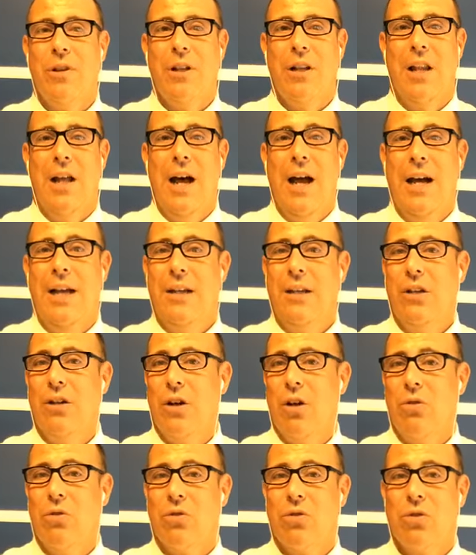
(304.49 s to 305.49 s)
light,
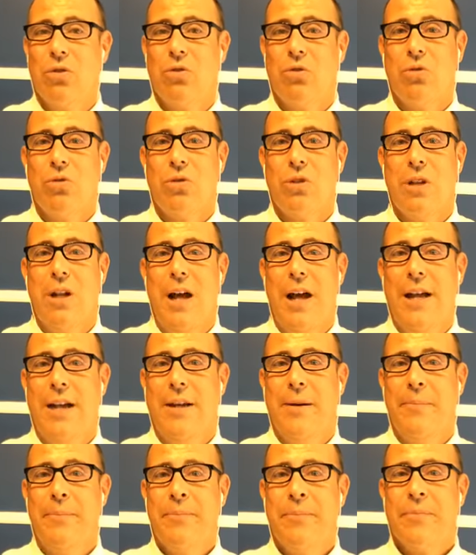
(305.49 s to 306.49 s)
in schools
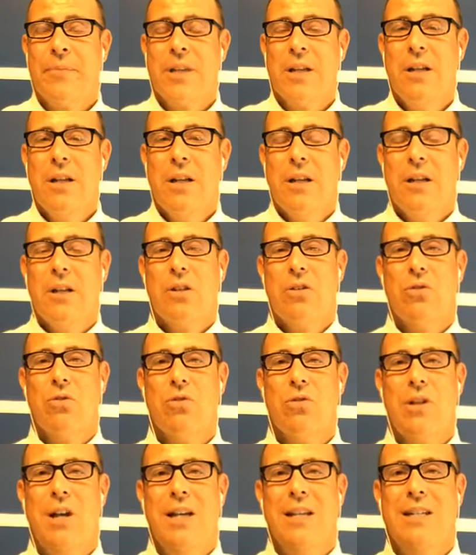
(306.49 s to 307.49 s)
like
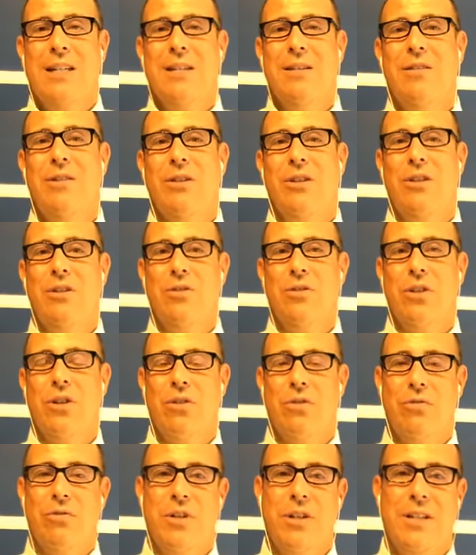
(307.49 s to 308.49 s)
Syracuse
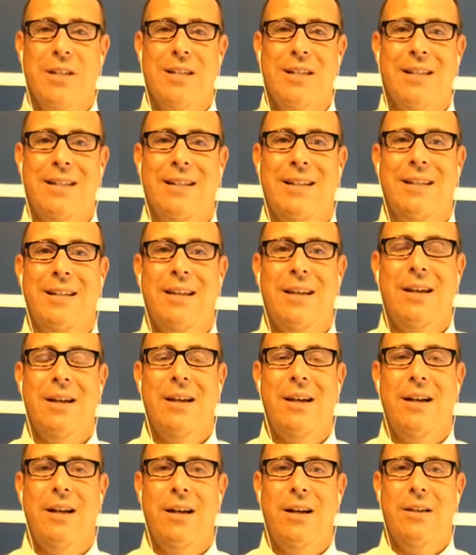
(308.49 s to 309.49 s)
here recently.
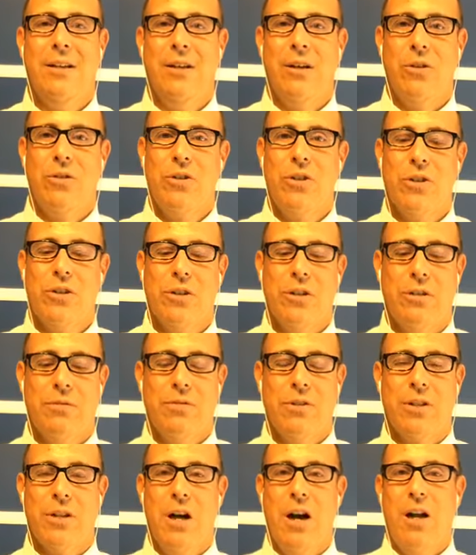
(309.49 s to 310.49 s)
Just a
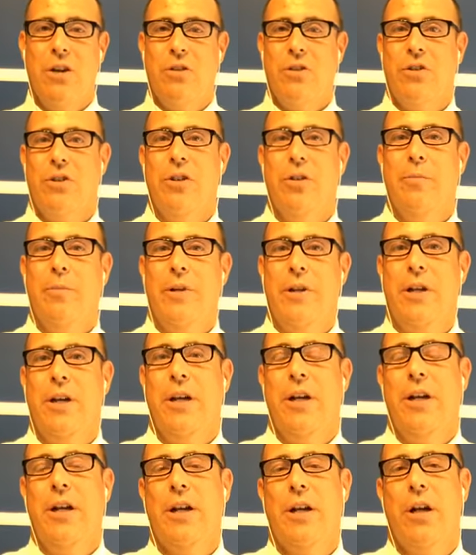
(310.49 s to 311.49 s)
scholarship
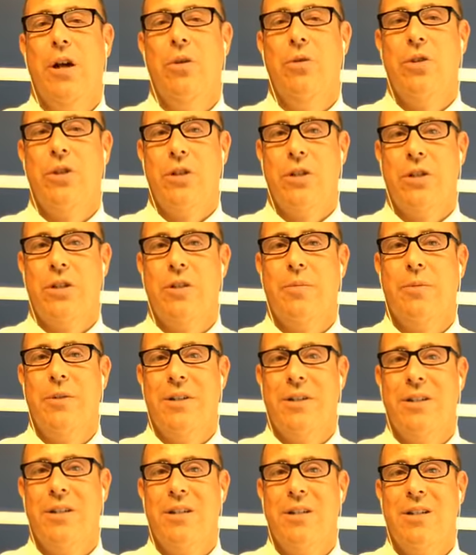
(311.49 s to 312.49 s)
and a coach's
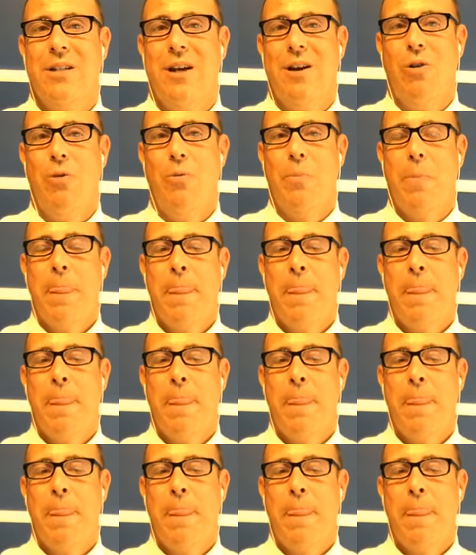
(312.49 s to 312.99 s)
suspension. So